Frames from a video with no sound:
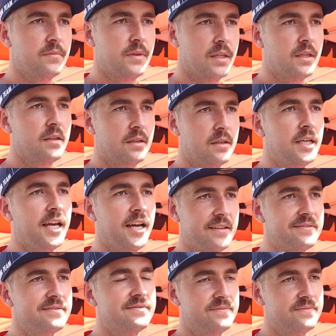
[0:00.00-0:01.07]
Wow. Yeah.
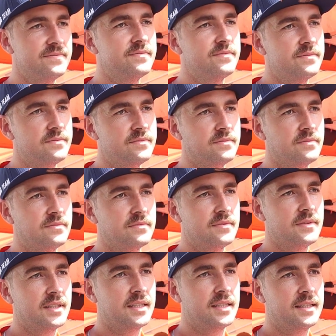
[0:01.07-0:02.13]
And uh,
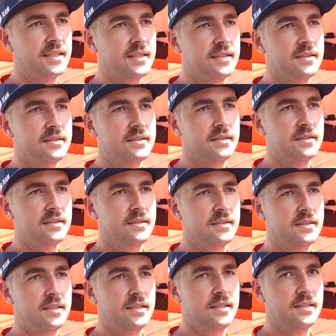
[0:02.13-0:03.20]
have you been
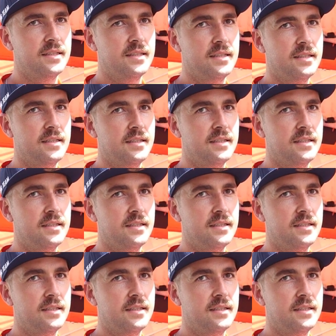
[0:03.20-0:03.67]
uh, in the podium?